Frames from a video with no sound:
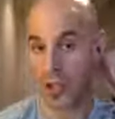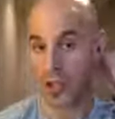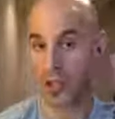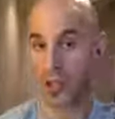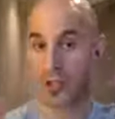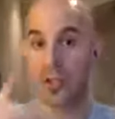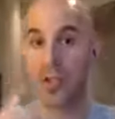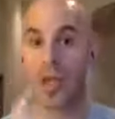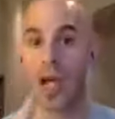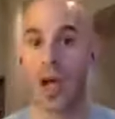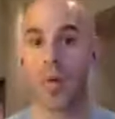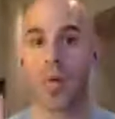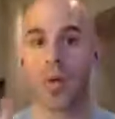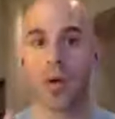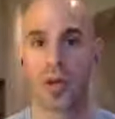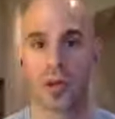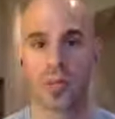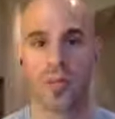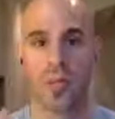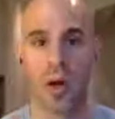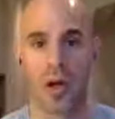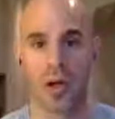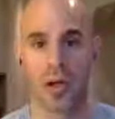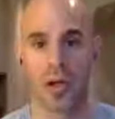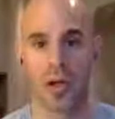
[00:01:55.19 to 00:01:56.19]
your
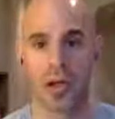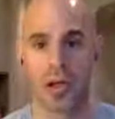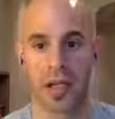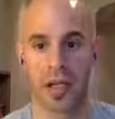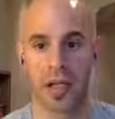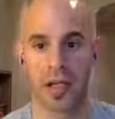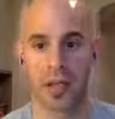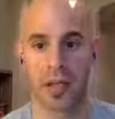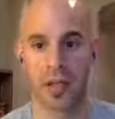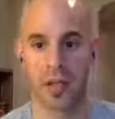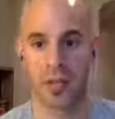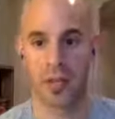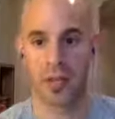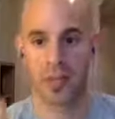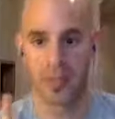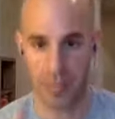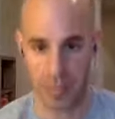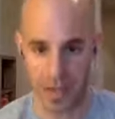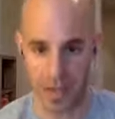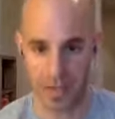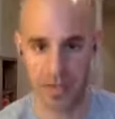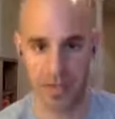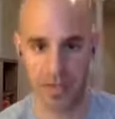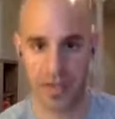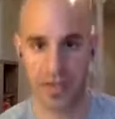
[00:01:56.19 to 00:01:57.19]
network marketing
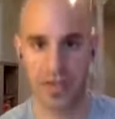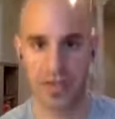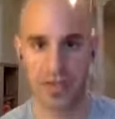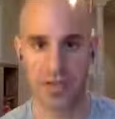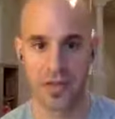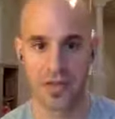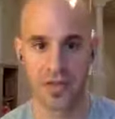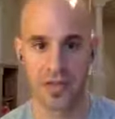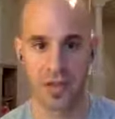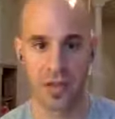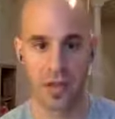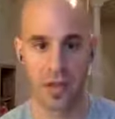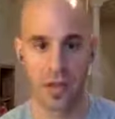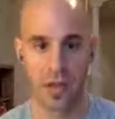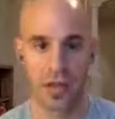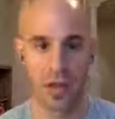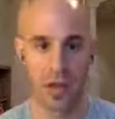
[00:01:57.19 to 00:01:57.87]
business